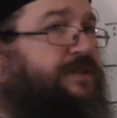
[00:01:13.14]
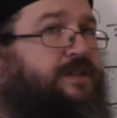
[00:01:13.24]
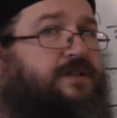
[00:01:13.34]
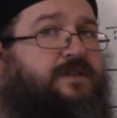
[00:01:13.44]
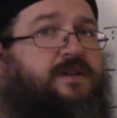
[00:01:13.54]

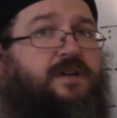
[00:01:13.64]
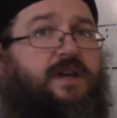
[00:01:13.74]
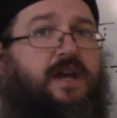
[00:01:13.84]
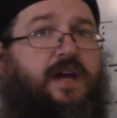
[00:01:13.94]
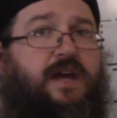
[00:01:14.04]
it
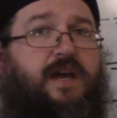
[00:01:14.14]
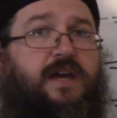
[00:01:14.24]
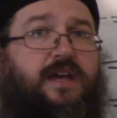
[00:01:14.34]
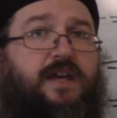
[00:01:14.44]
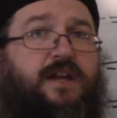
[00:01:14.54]

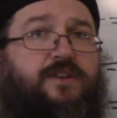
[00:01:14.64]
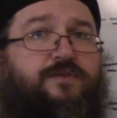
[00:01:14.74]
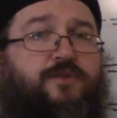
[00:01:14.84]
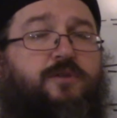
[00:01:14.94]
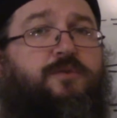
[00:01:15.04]
in its
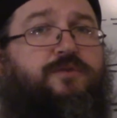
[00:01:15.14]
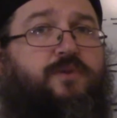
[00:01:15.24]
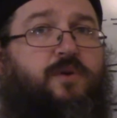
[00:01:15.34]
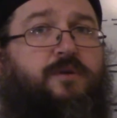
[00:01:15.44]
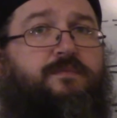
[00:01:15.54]
verbal
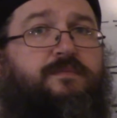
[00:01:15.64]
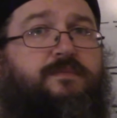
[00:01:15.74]
form,